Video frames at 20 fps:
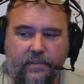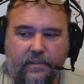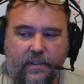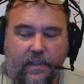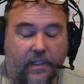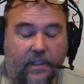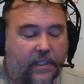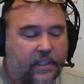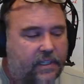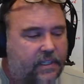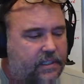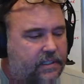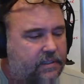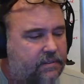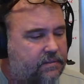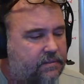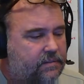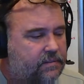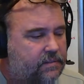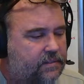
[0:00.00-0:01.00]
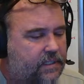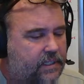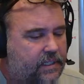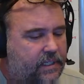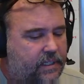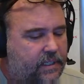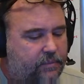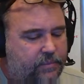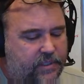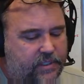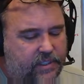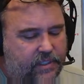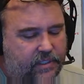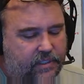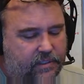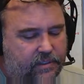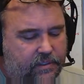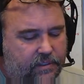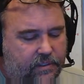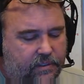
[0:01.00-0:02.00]
on any
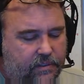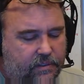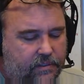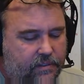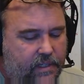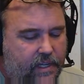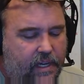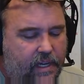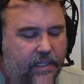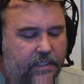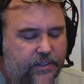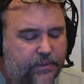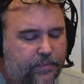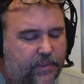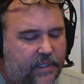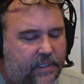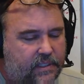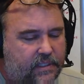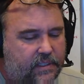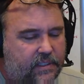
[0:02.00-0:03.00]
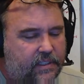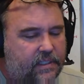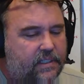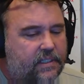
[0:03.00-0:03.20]
particular aspect.